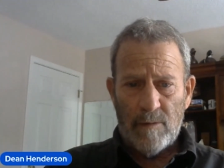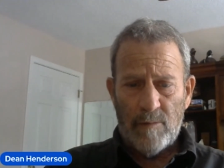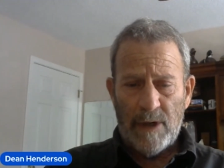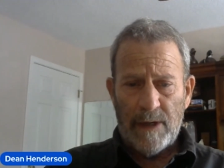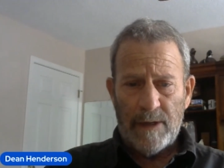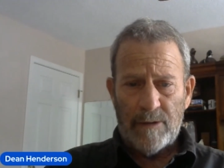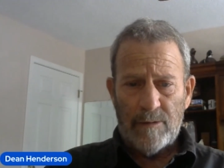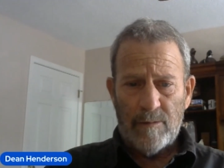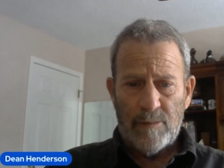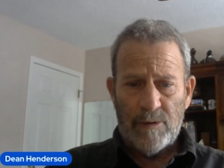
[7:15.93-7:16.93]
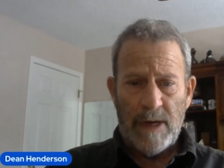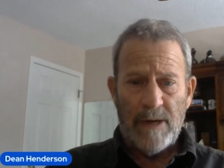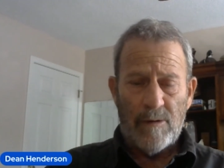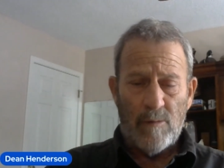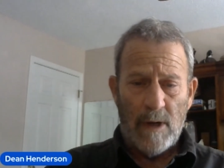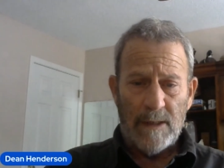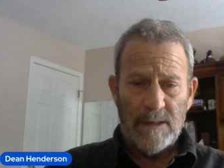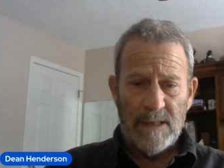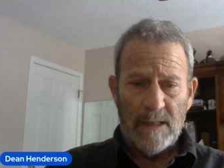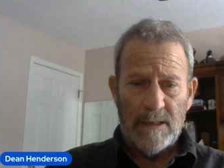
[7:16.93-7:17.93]
by creator,
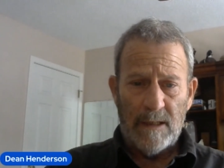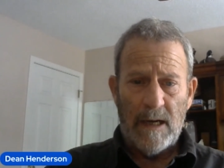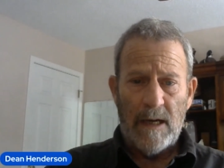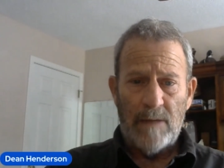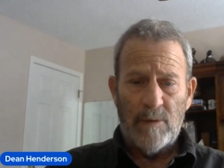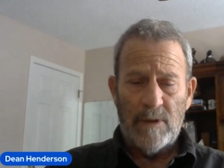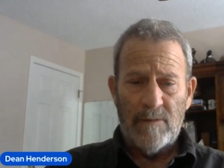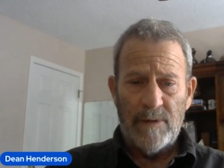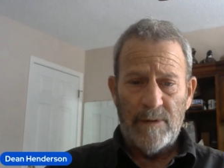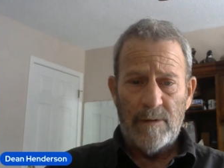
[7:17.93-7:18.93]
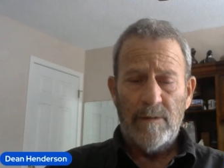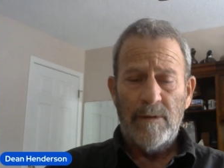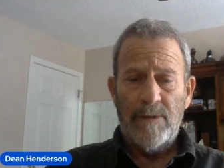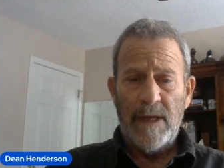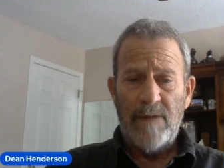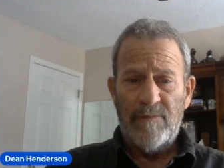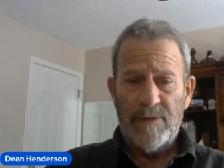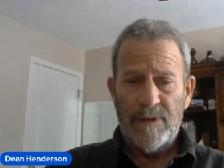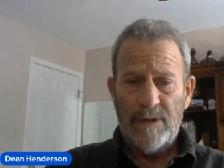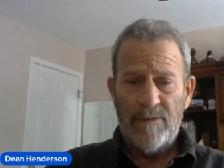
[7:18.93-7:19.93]
Wakantanka God, whatever your, your name for
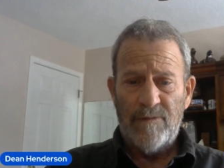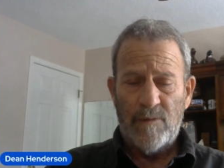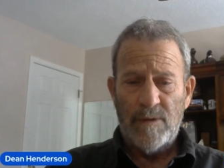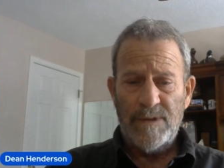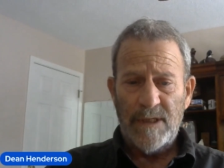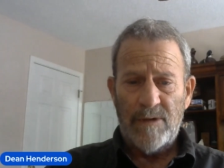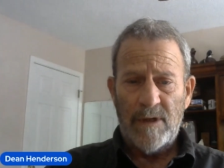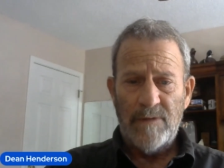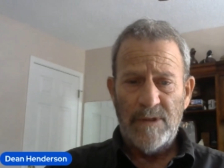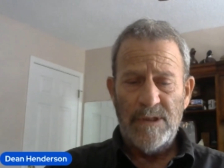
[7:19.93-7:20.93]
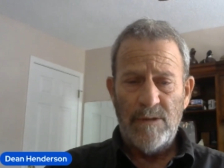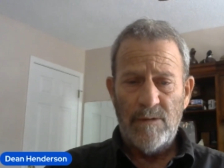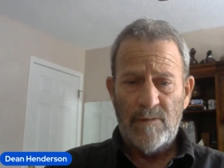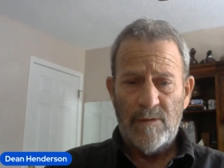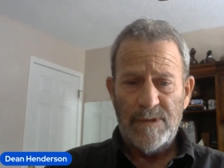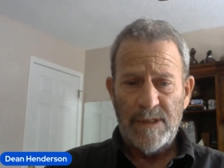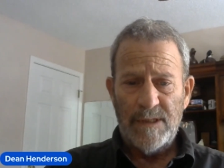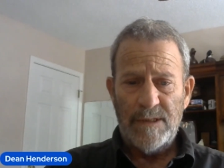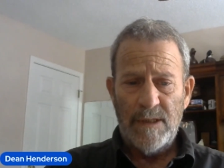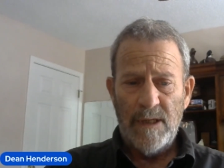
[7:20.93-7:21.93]
the good force that created this universe is. And